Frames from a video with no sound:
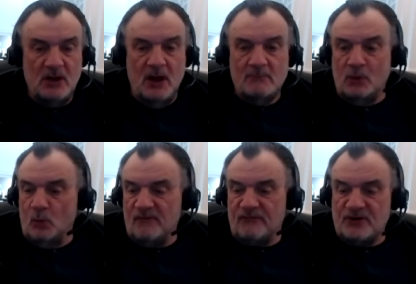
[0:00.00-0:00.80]
but
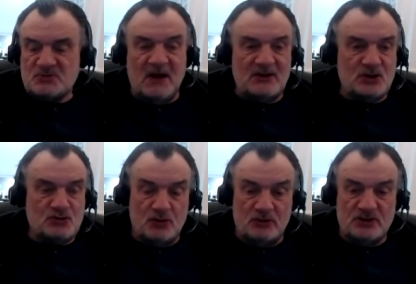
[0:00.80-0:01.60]
whether it's
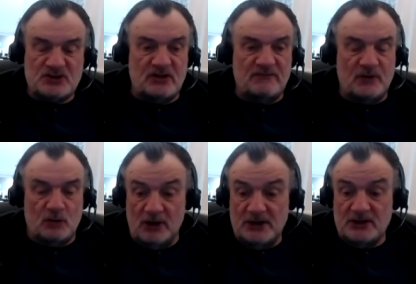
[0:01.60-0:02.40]
punditry on the TV or
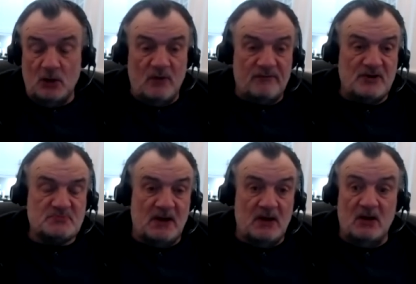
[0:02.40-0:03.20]
radio, whether it's
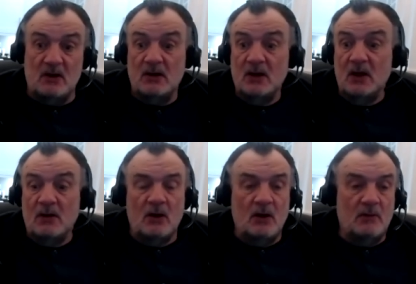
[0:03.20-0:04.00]
uh,
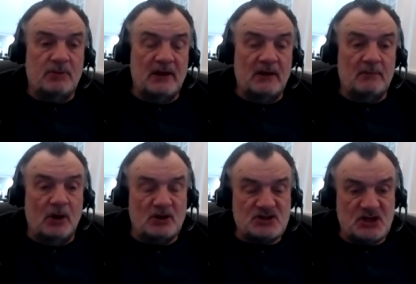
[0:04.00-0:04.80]
uh,
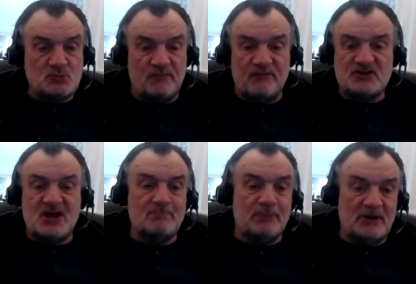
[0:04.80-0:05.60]
politics, whether it's
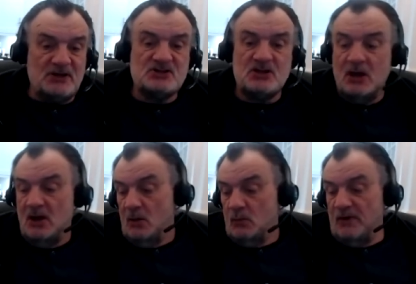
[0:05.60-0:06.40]
MPs,
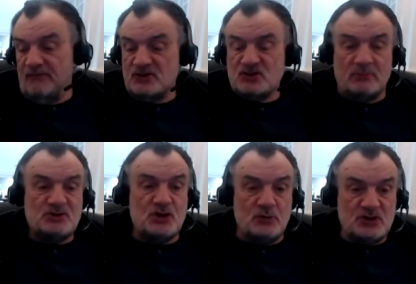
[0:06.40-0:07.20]
whether it's
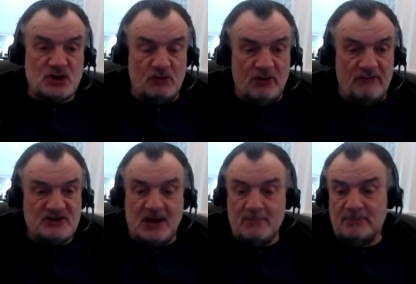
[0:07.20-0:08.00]
opportunist
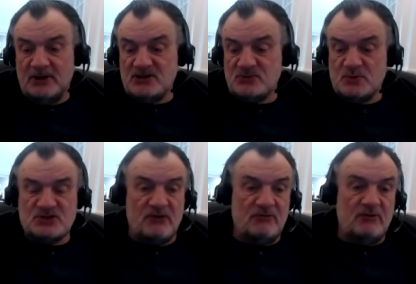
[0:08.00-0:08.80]
careerist MPs, which
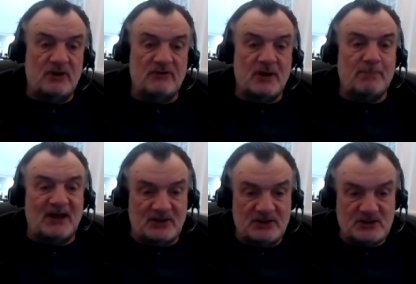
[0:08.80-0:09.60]
they're, they're in
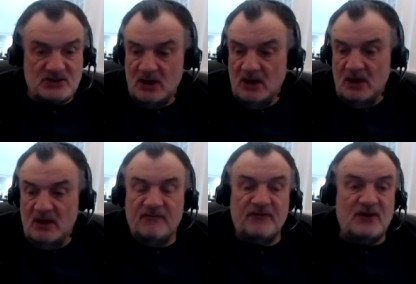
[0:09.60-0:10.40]
abundance,
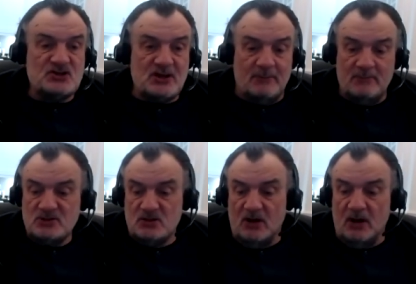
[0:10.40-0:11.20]
and fence
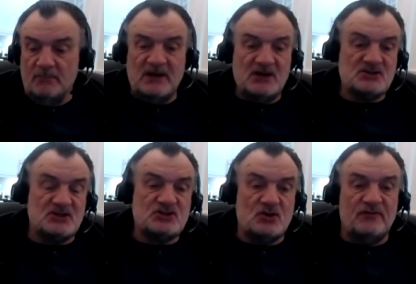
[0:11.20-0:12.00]
jumpers like I've been
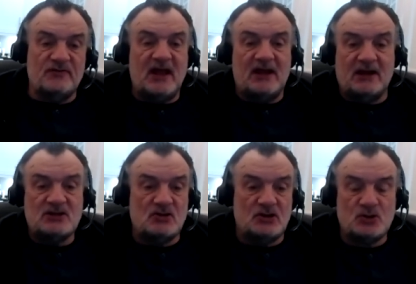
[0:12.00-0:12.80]
listening to for
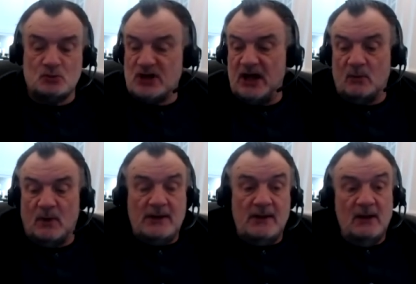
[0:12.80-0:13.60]
decades, like George Galloway,